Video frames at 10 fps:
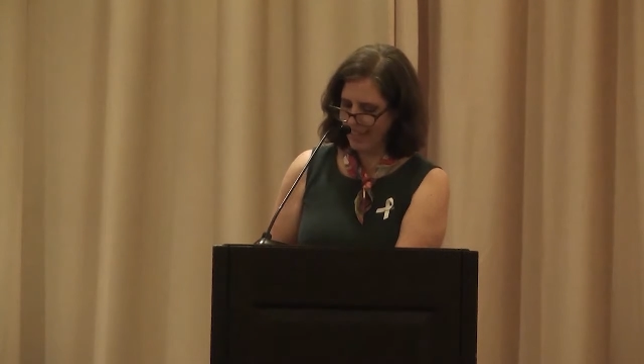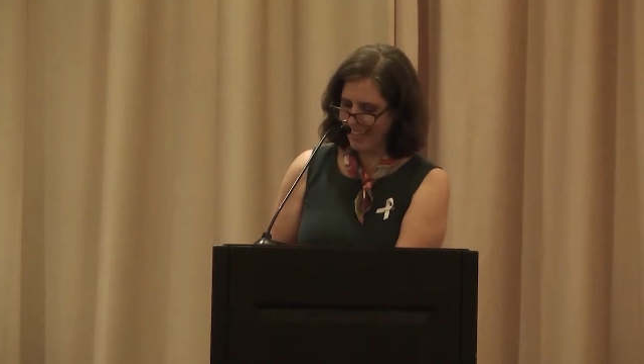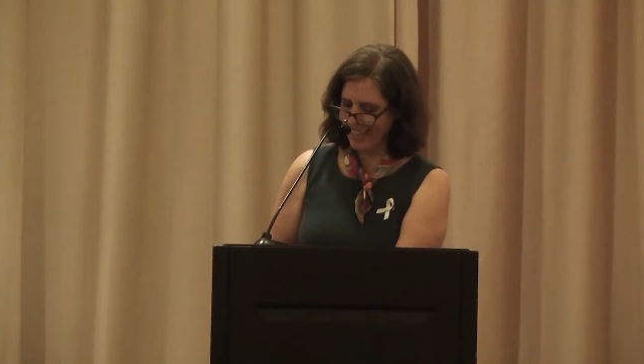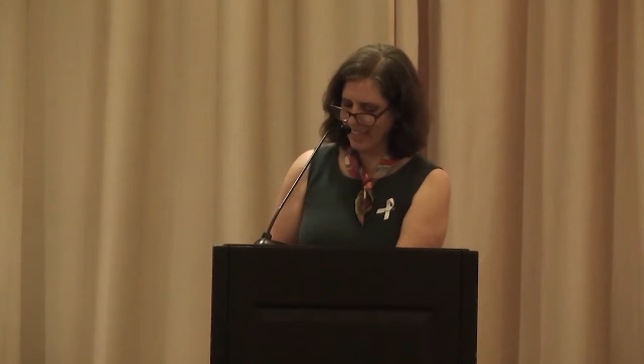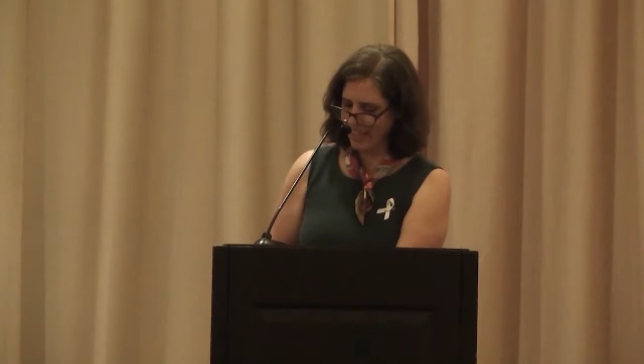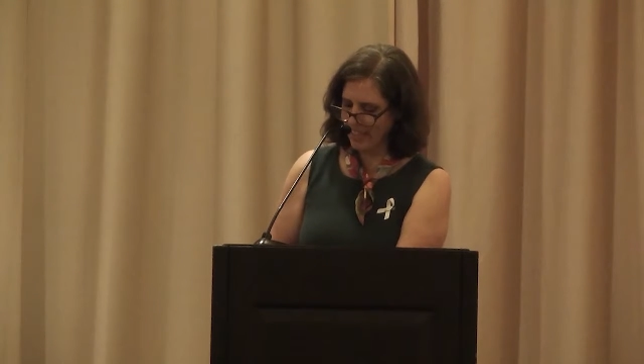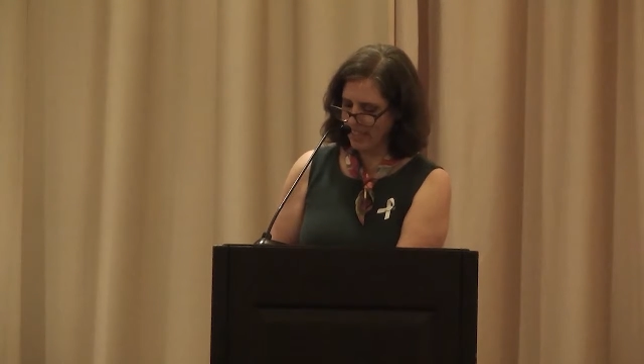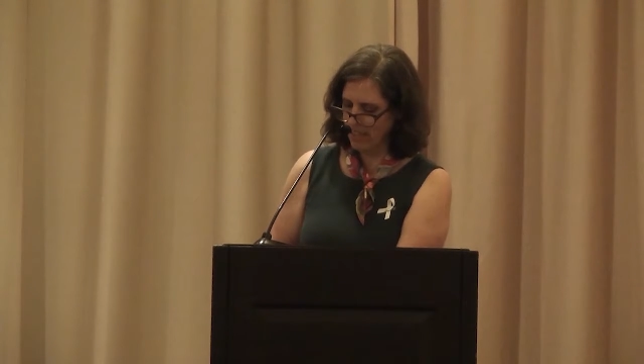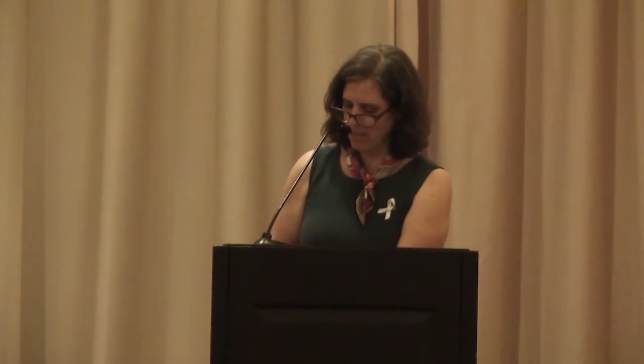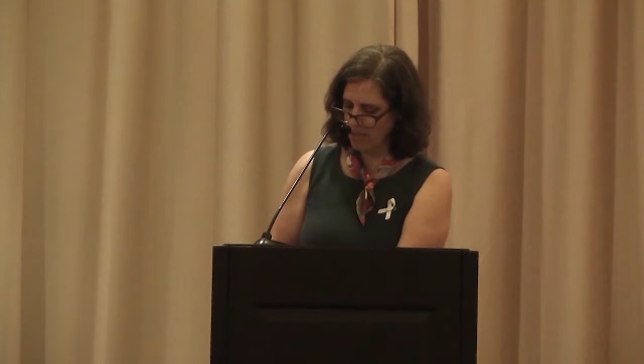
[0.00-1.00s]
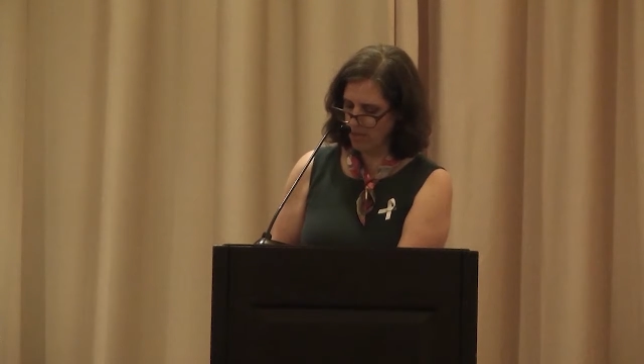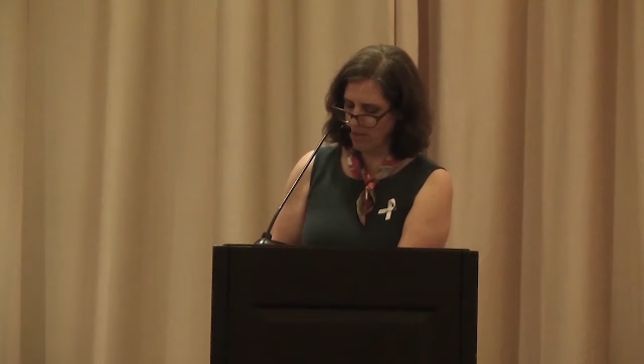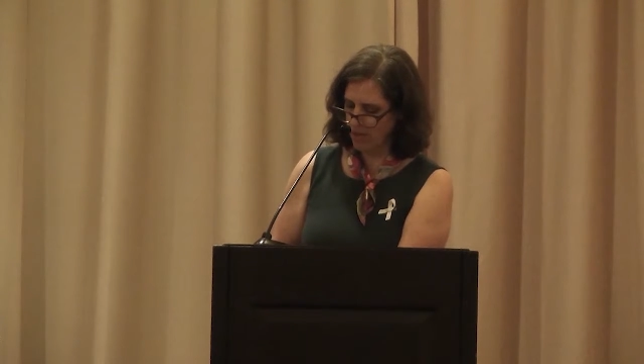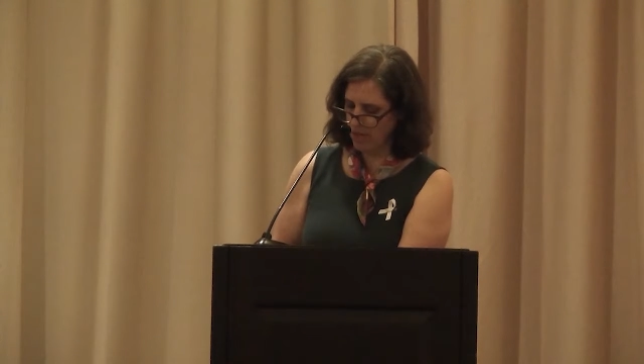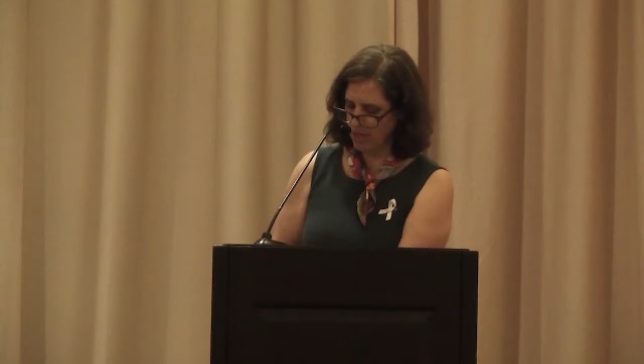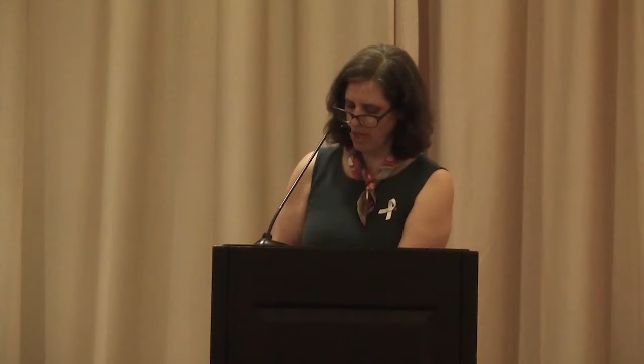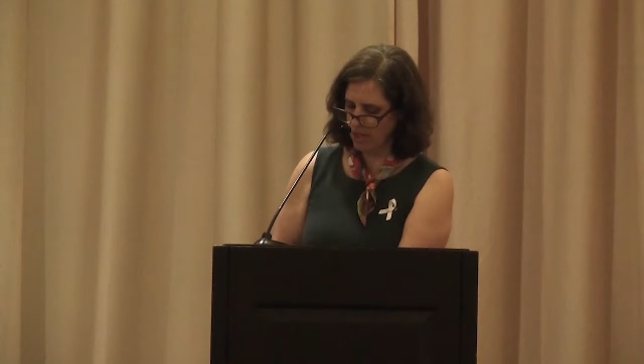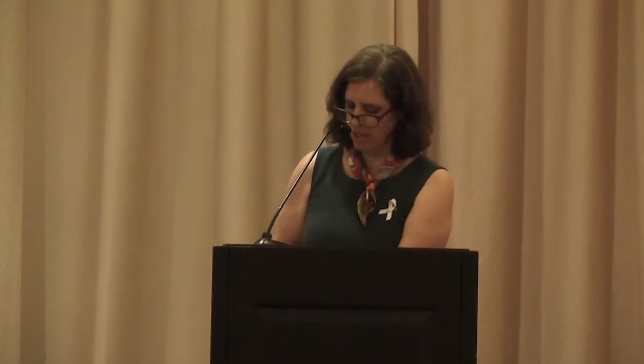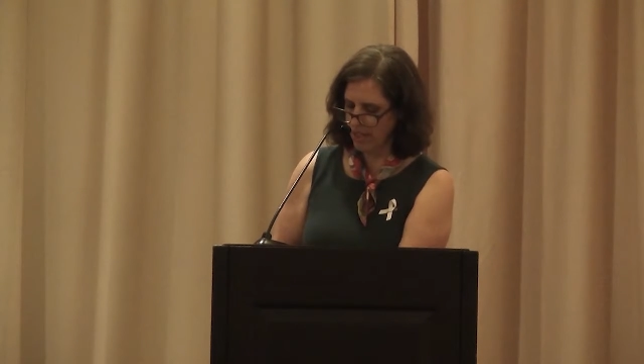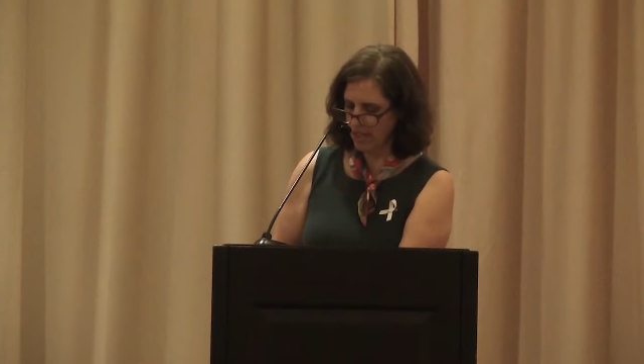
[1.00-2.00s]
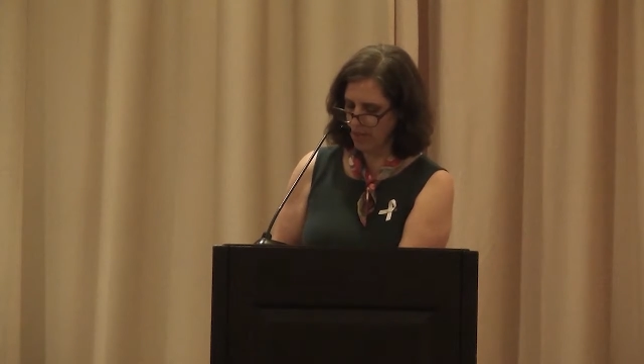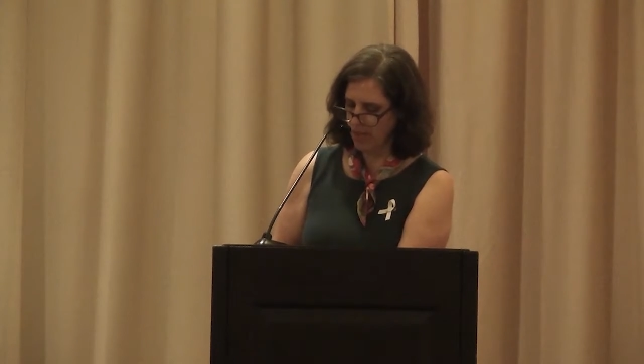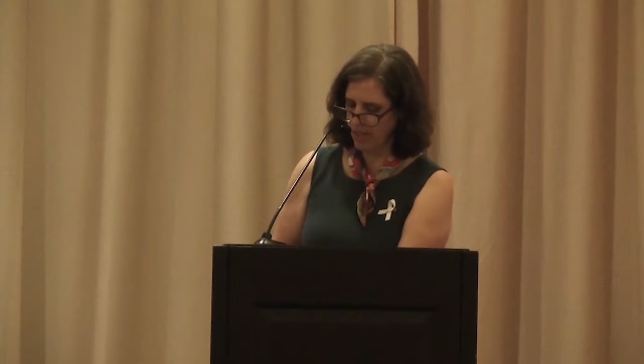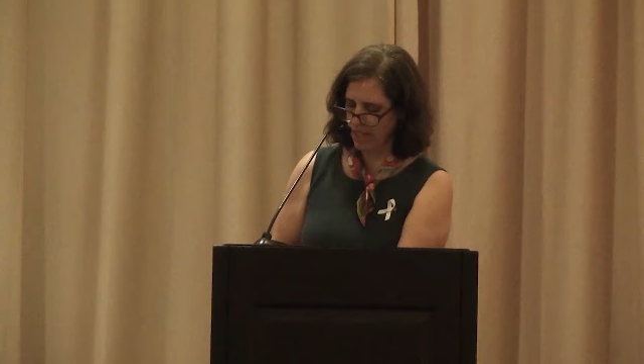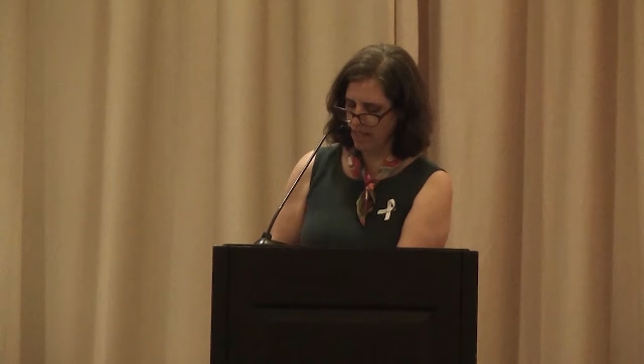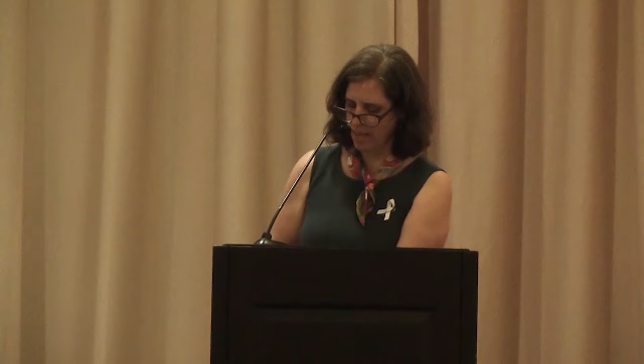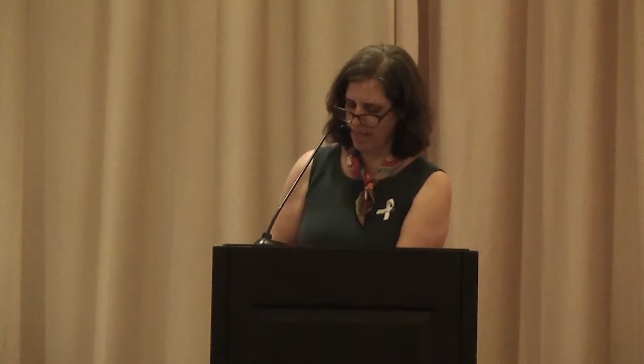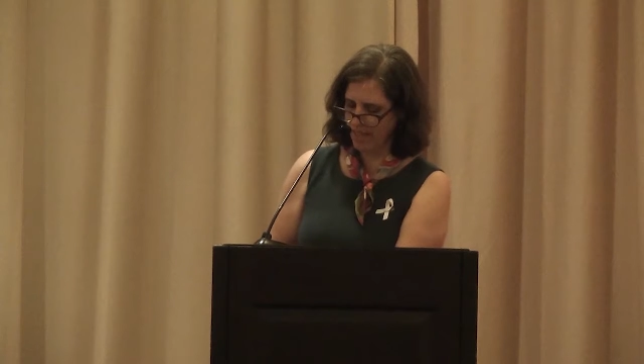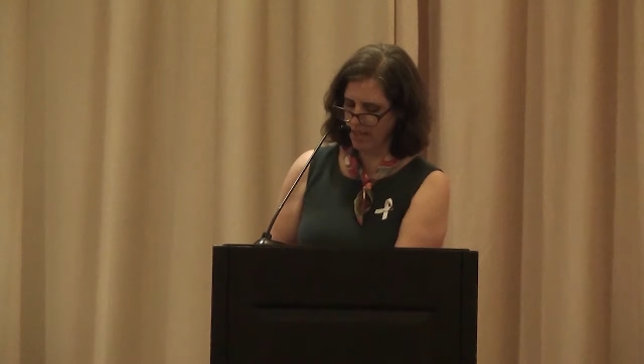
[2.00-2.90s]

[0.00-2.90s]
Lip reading: and the Industrial Revolution, the history of economics,